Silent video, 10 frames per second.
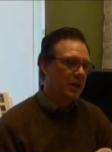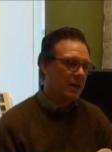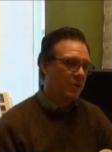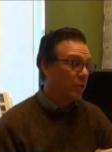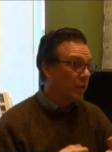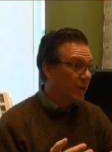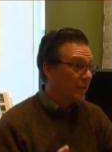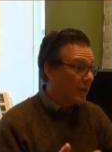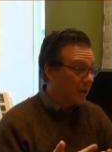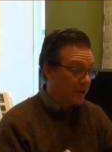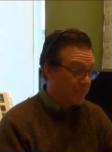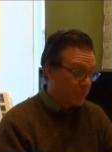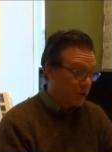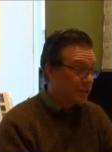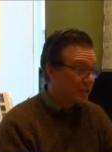uh, that a
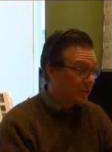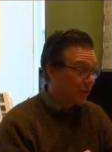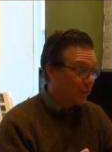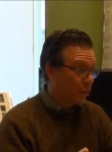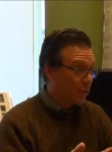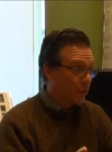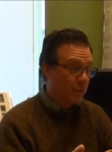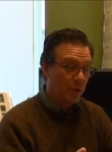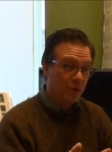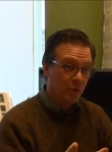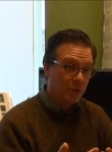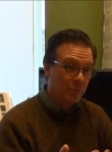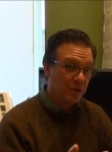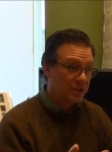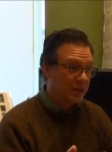project like Focal Point North
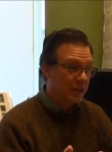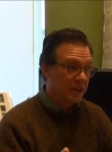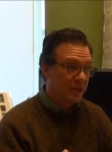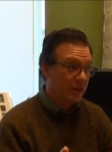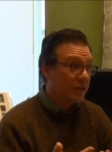brings together